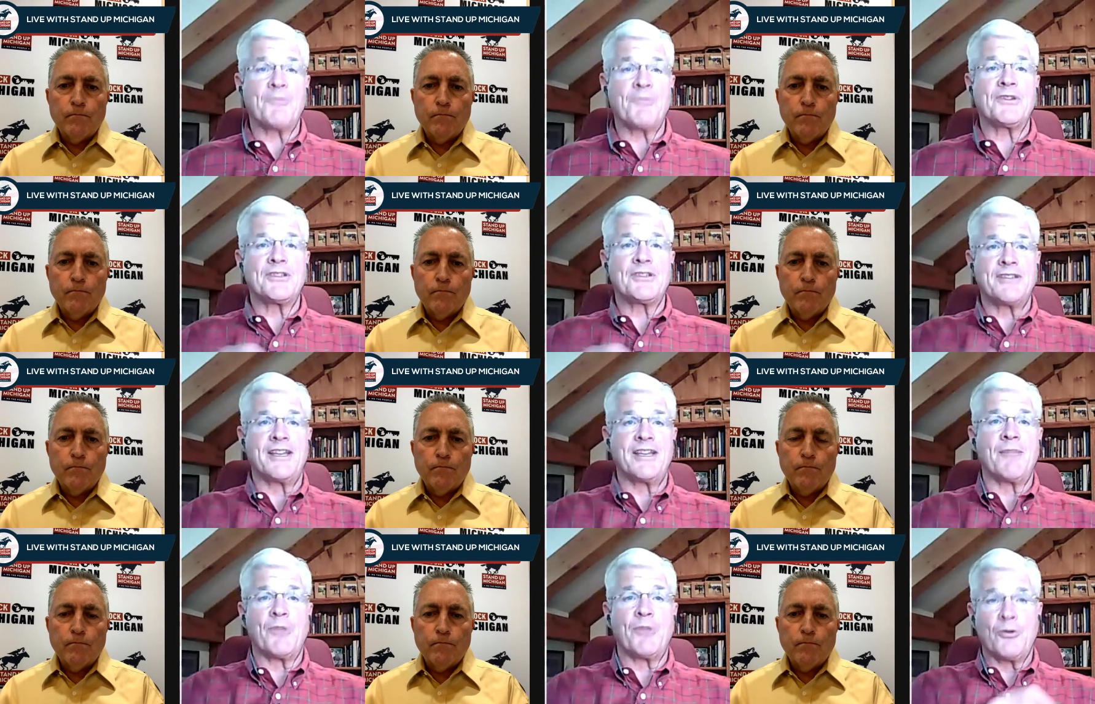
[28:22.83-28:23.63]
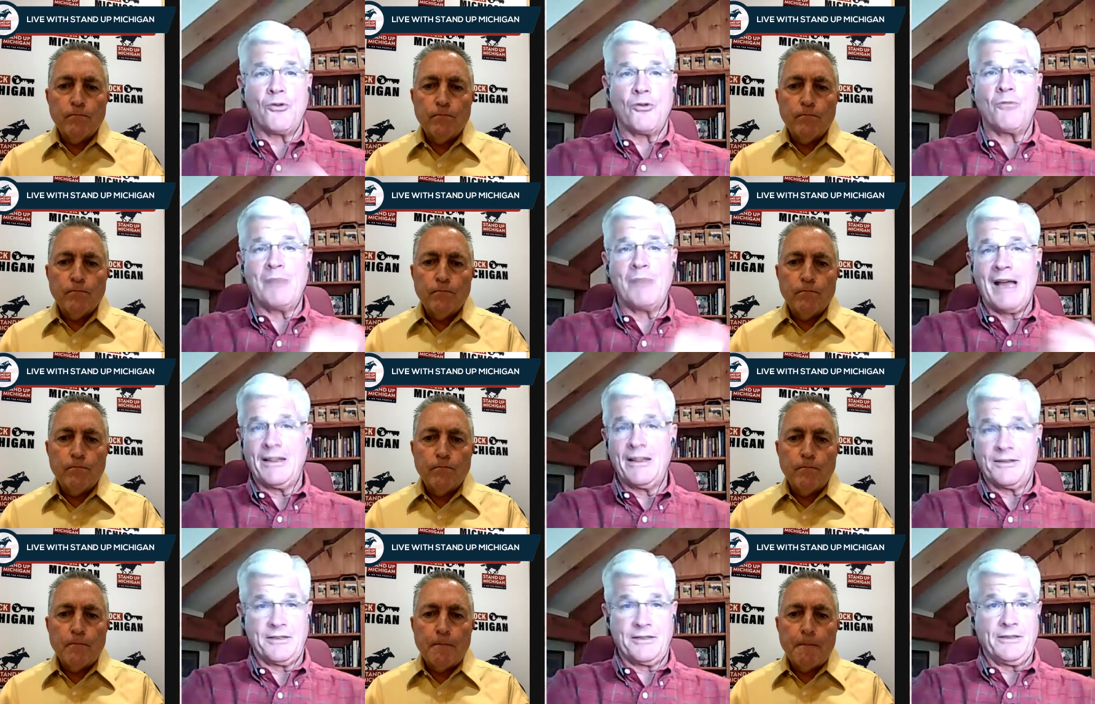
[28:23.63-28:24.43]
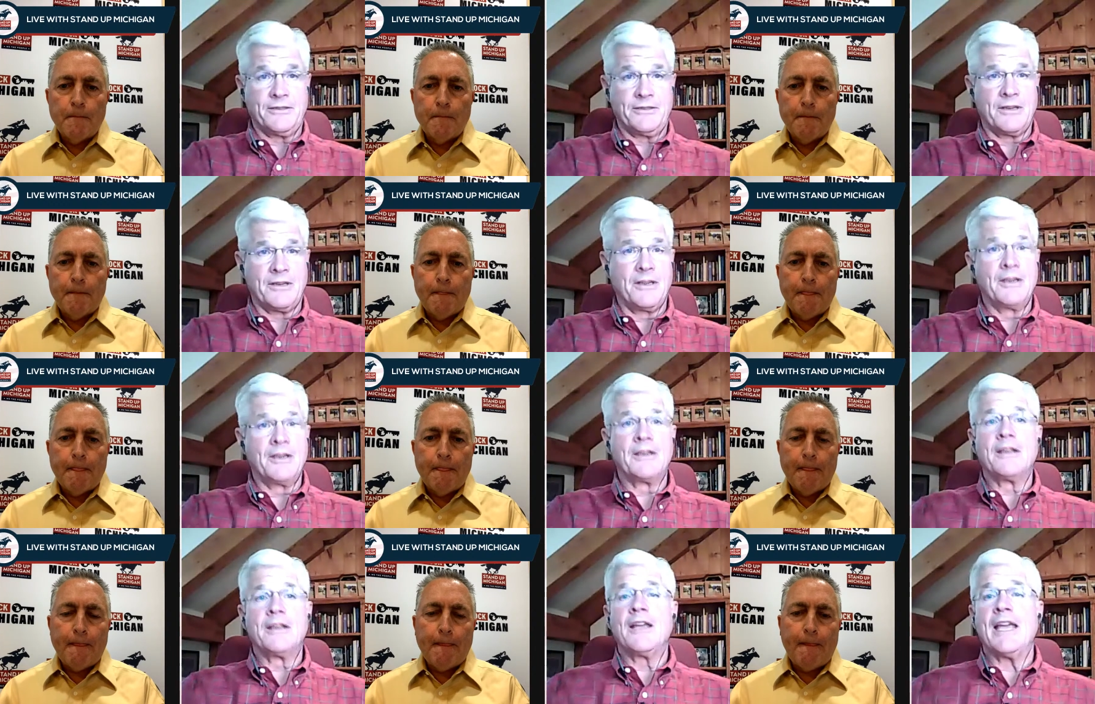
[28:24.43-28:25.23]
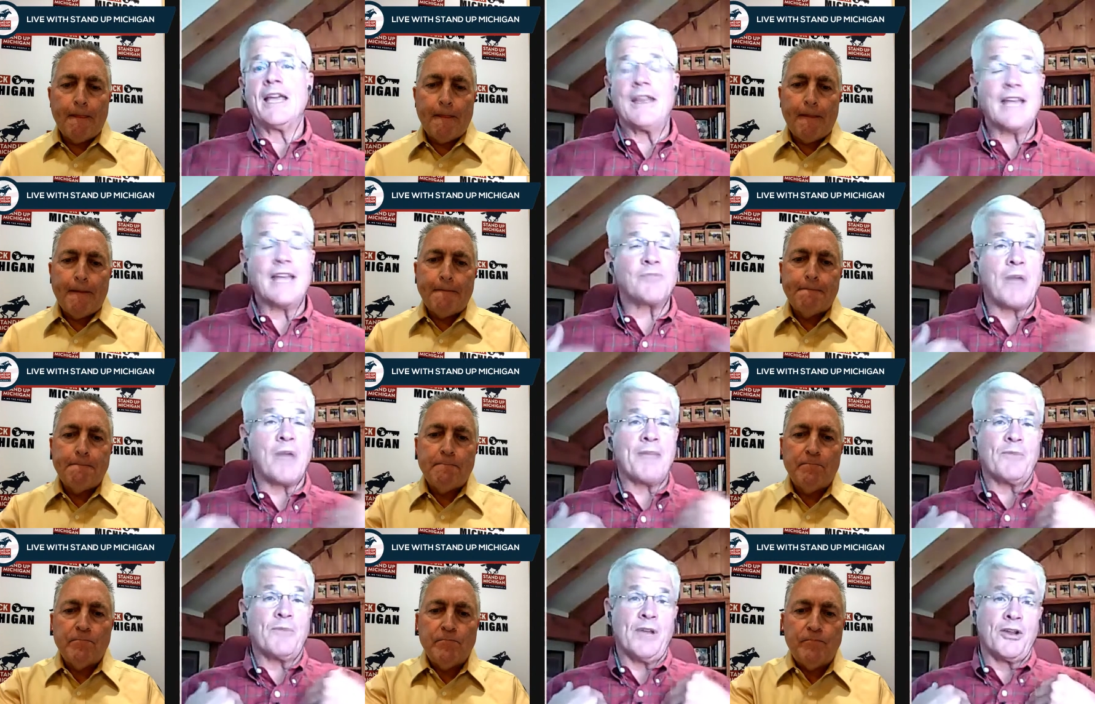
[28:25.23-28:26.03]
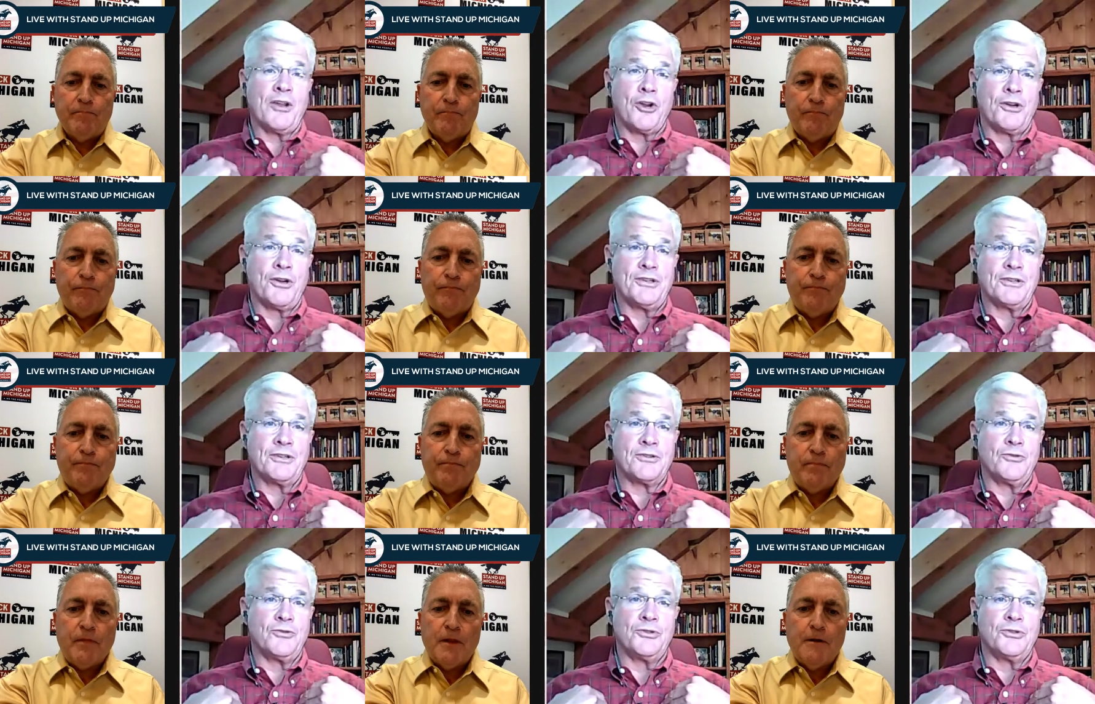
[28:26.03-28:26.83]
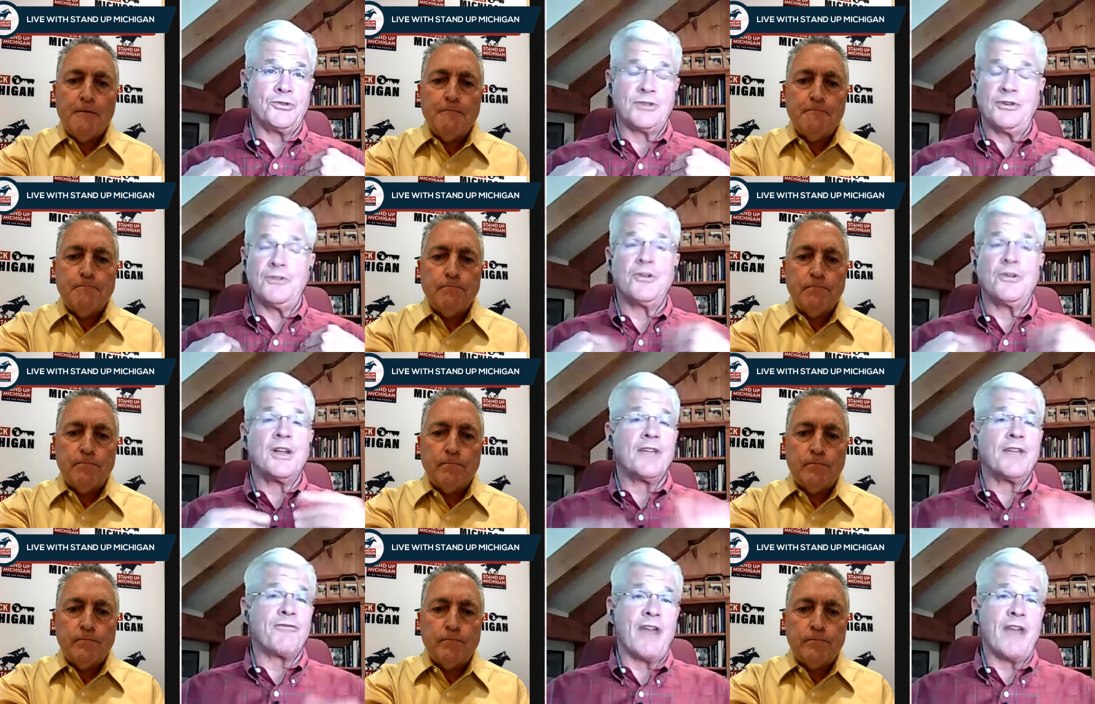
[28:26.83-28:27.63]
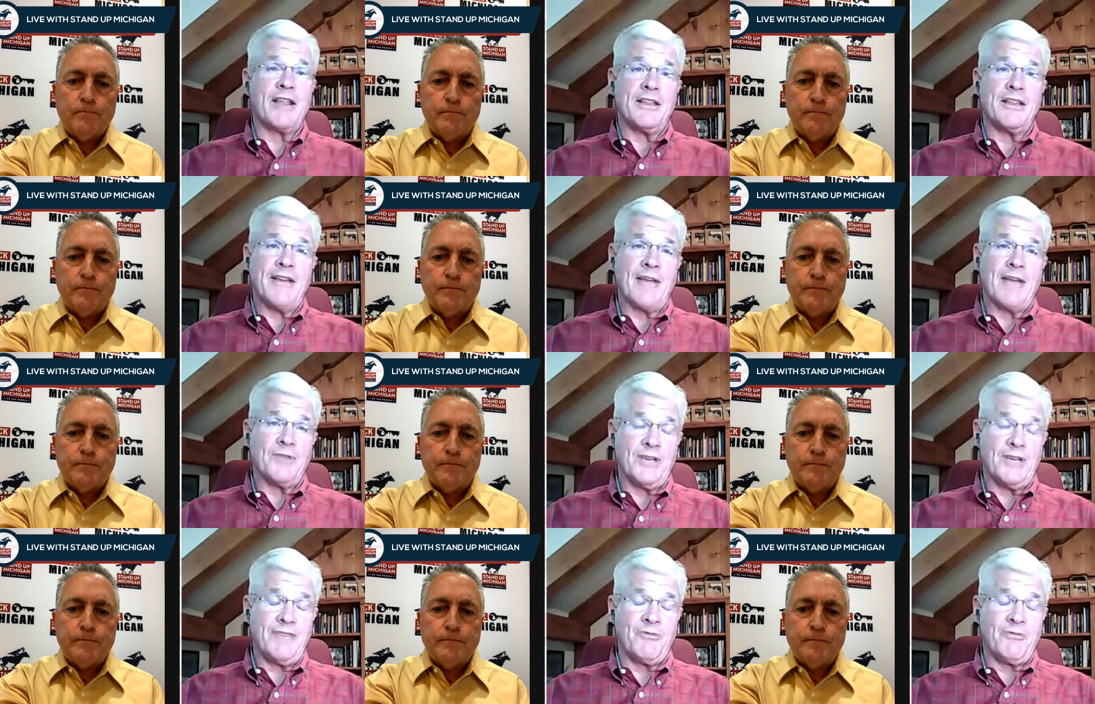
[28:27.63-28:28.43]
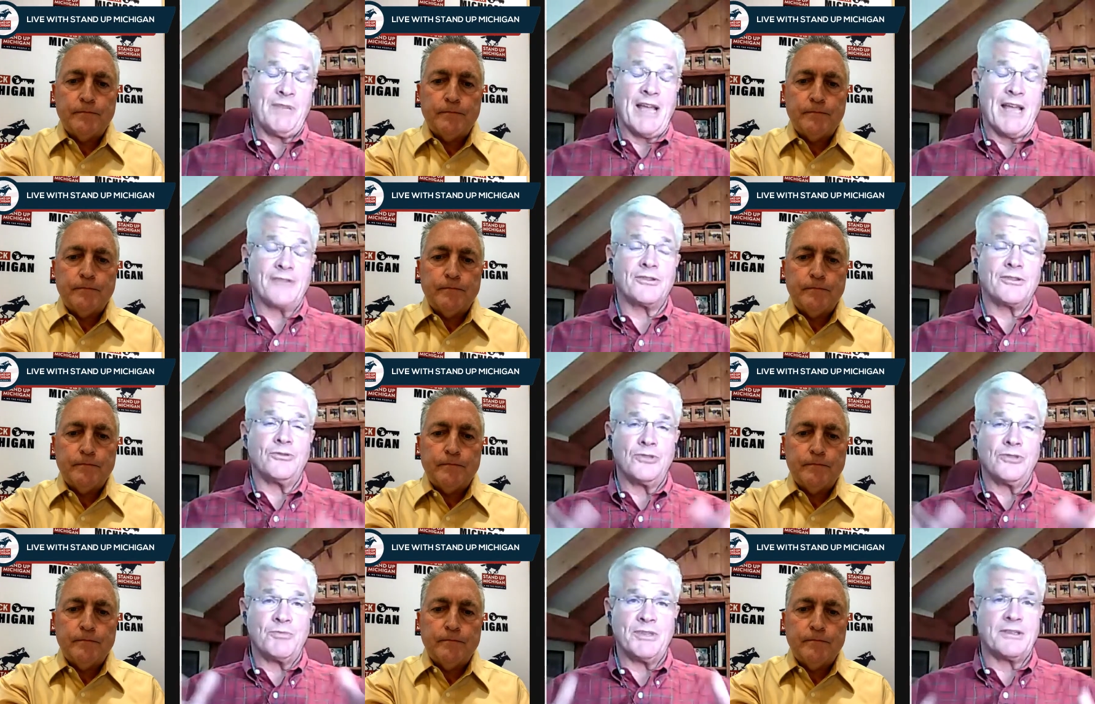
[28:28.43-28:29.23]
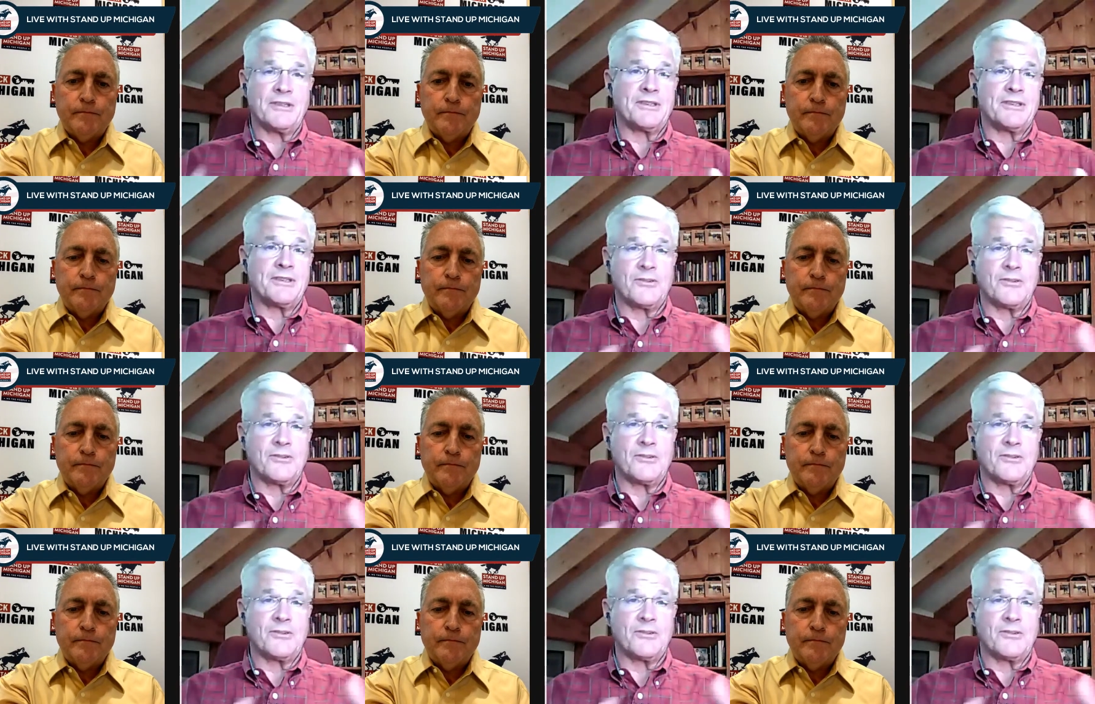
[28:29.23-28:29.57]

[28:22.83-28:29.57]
Speaker 1: to set up their own policies. And that's why I'm encouraging schools to do, frankly, not even beyond schools, businesses and